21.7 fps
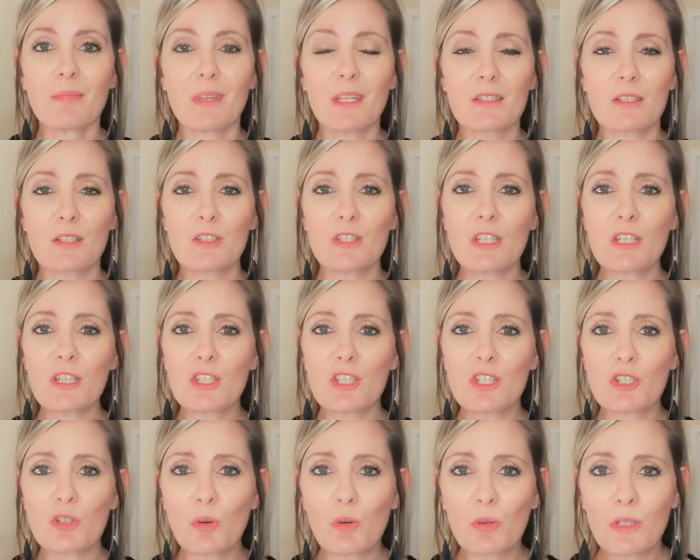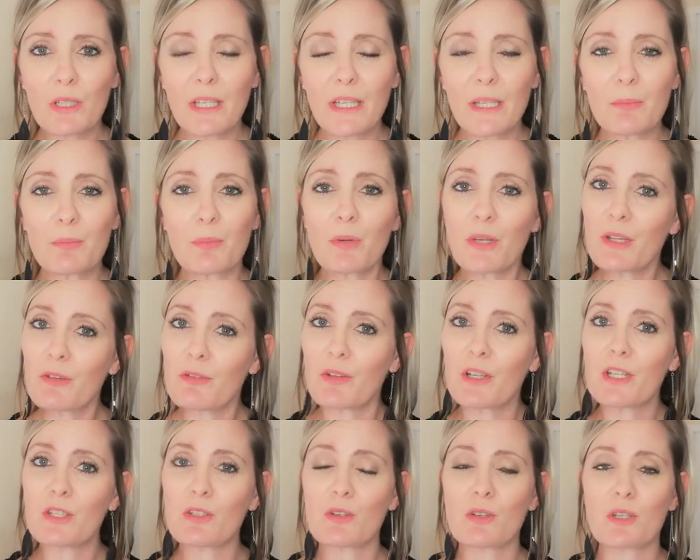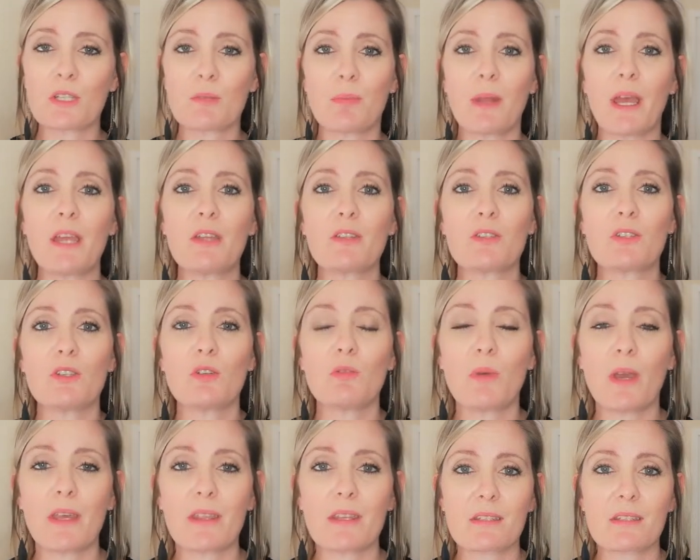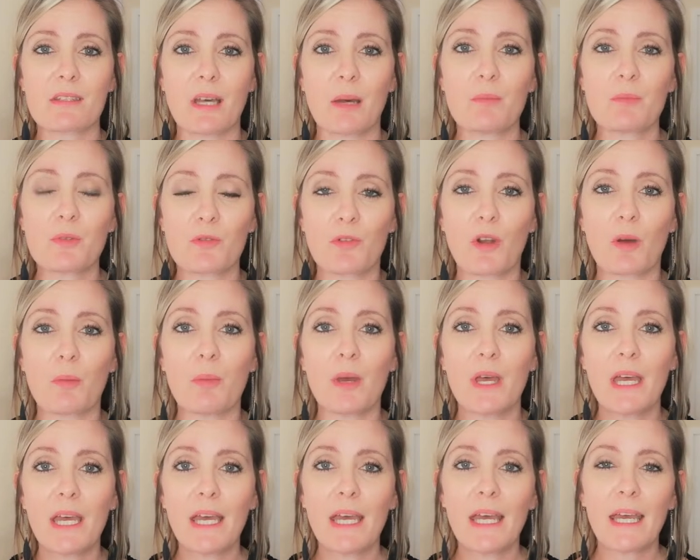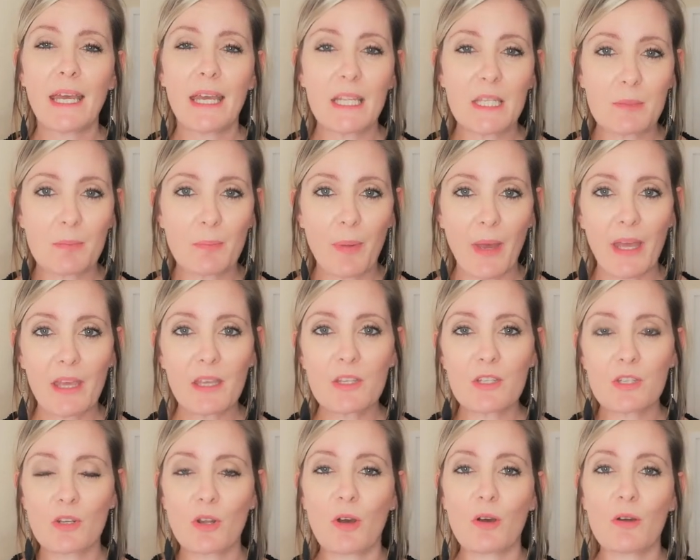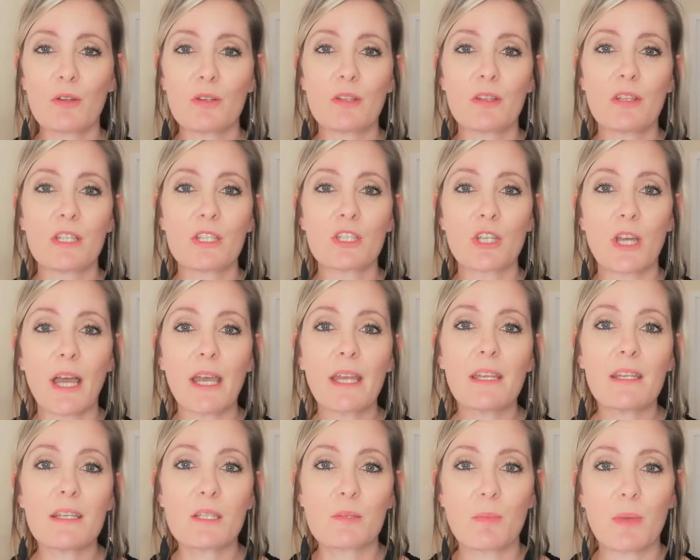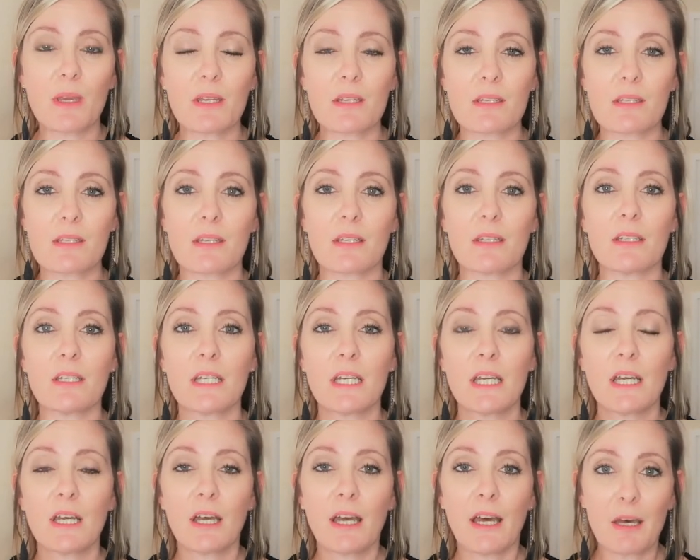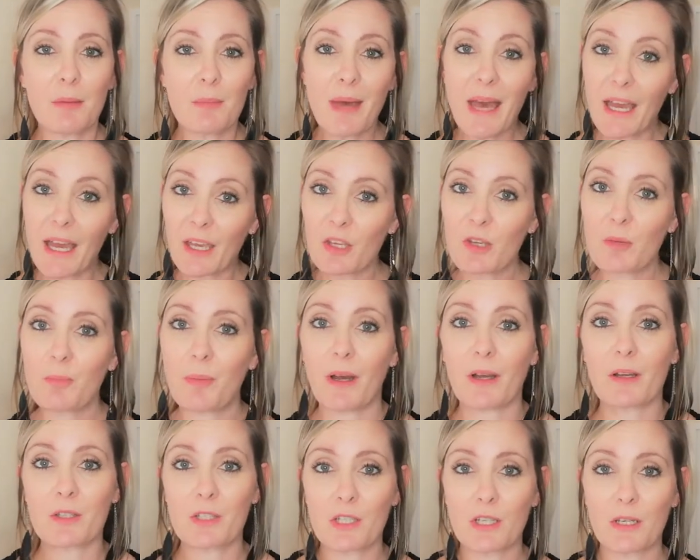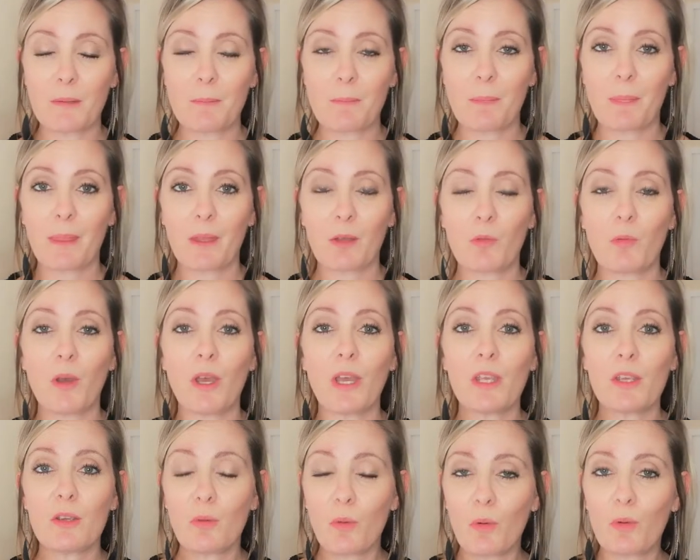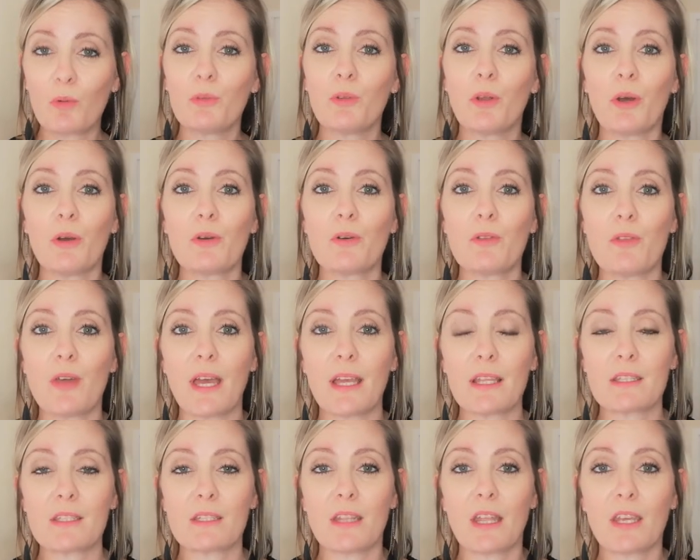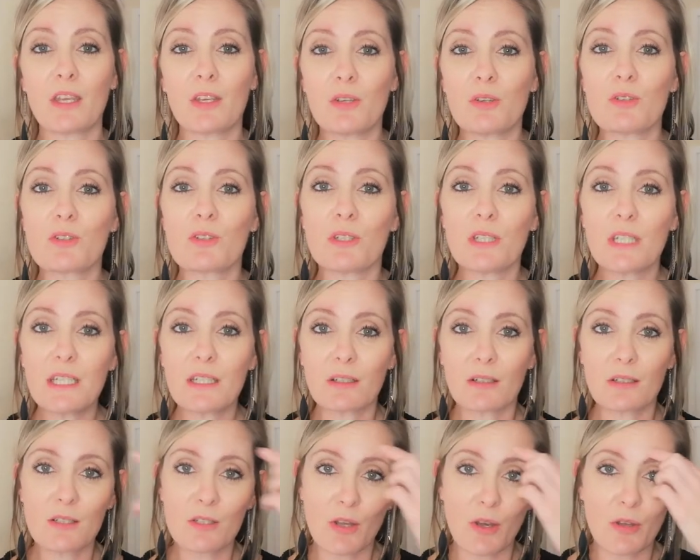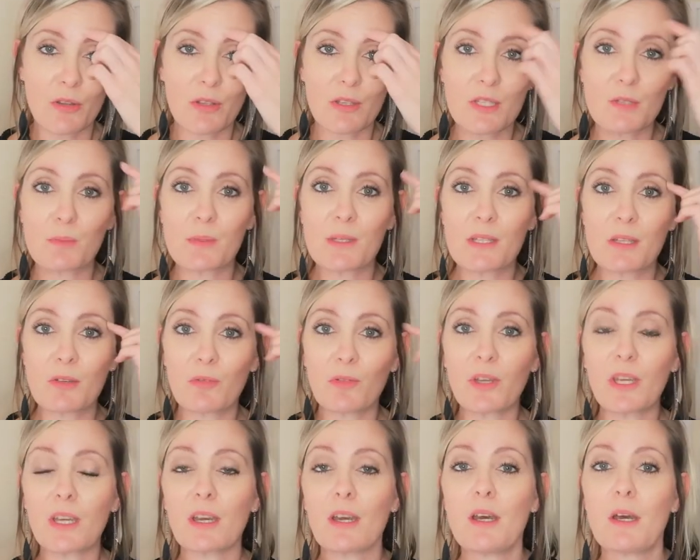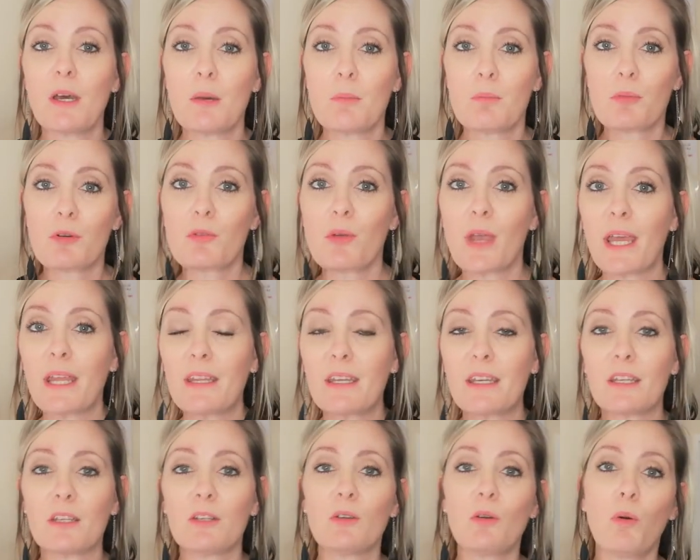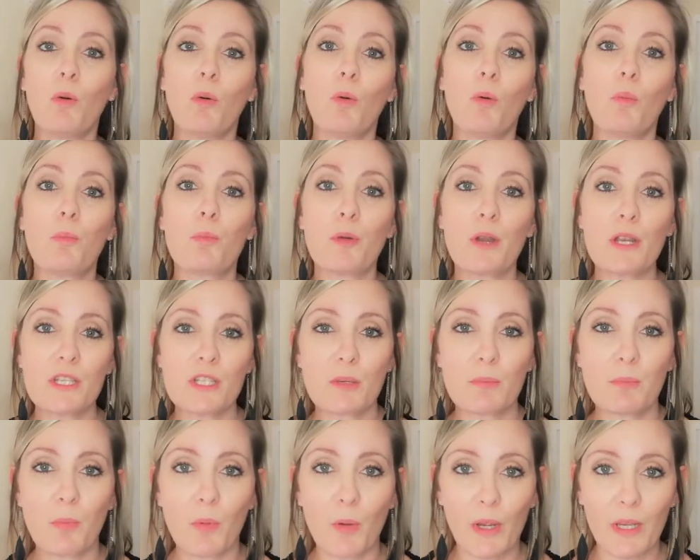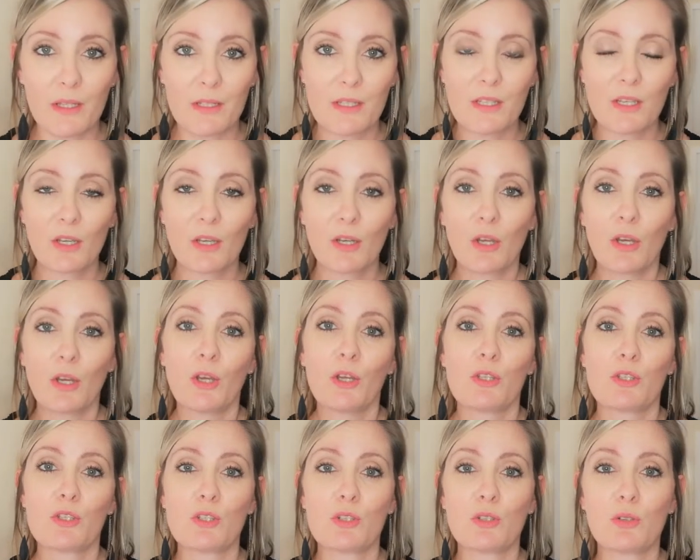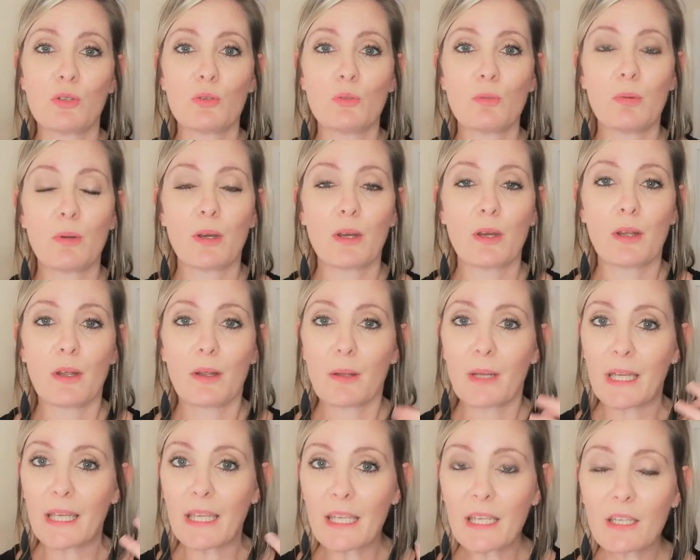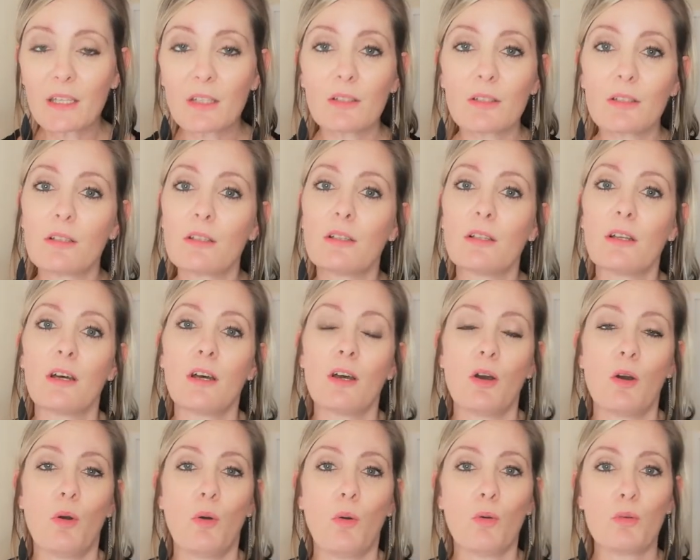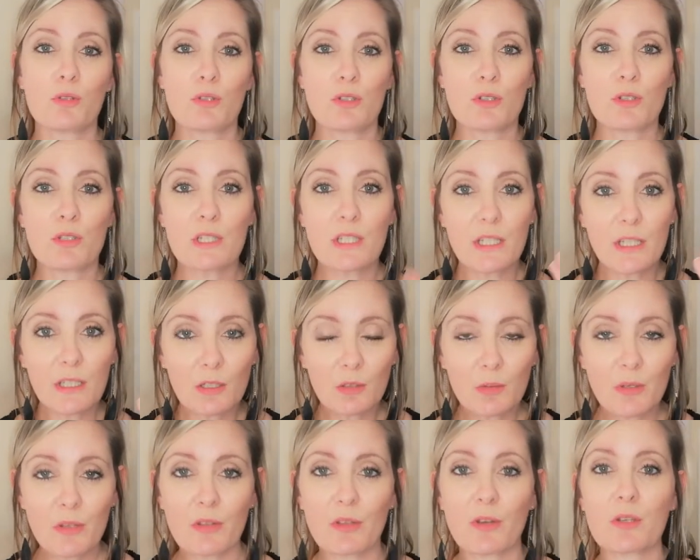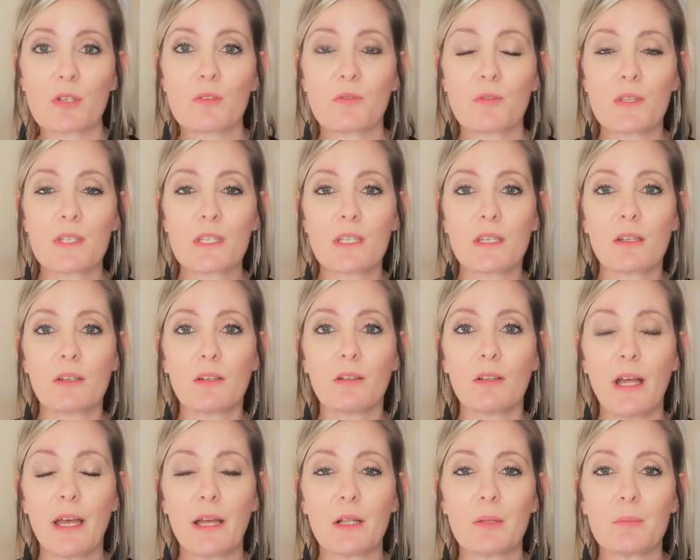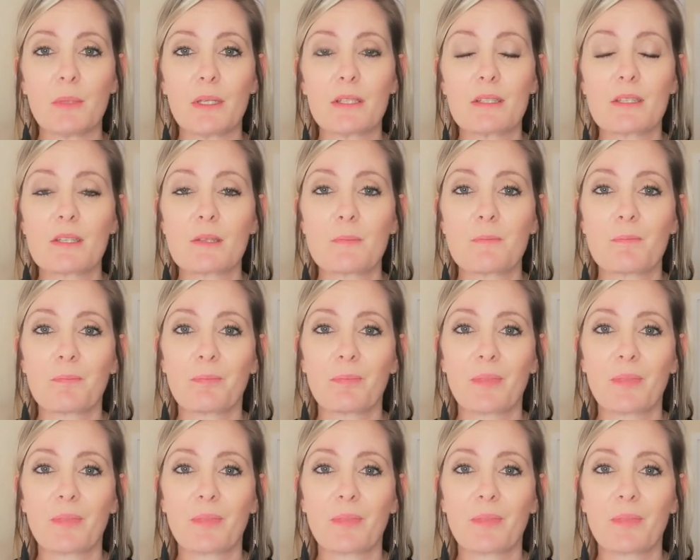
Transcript: So just shortly, briefly to explain to you where comes from, it's based on the Chinese medicine acupuncture, where you all know that they use needles on the specific meridian or pressure points to heal or to deal with those physical ailments.